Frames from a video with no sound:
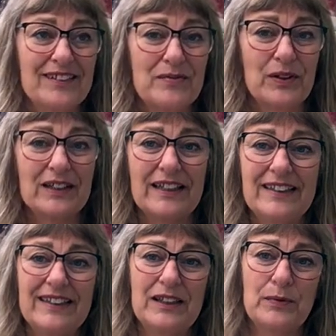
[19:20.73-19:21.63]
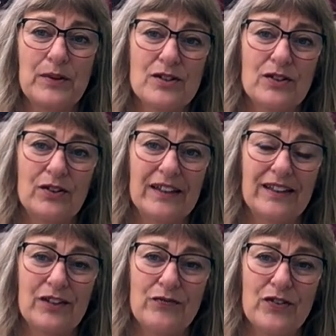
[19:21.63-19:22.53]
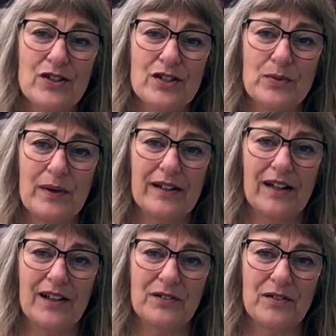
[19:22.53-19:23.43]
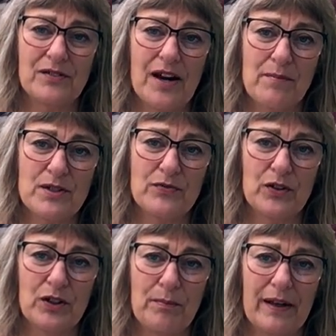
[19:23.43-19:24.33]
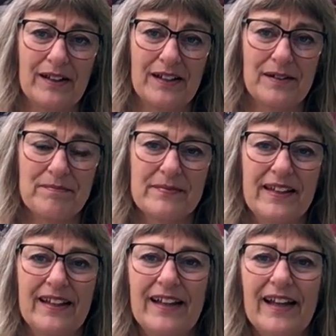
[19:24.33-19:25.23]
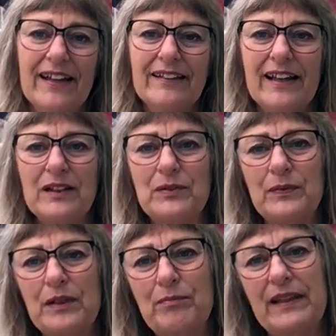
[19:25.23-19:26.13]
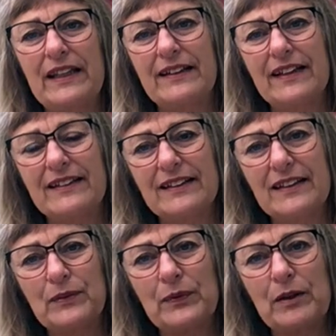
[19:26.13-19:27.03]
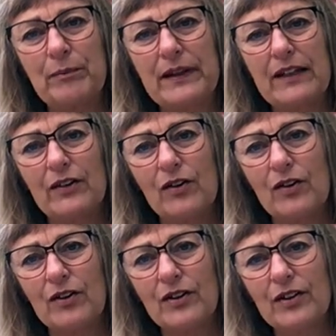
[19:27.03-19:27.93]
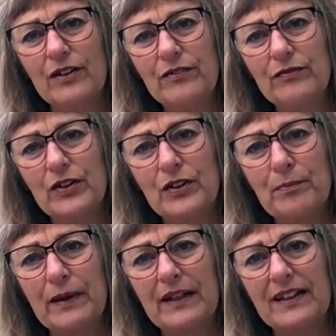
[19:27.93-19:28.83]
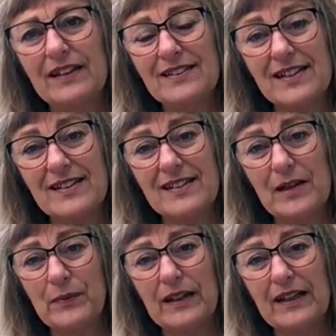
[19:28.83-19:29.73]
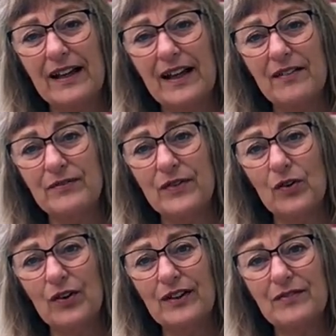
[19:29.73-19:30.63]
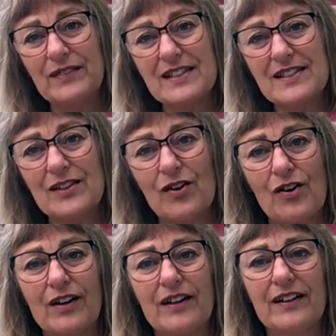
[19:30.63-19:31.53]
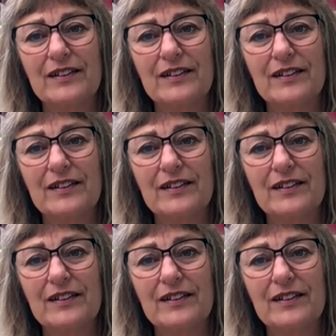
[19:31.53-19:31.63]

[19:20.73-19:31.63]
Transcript: what I did was to knit the first 100 grams for the body, and that will mean that it will be longer for the body, since I will have all of this yarn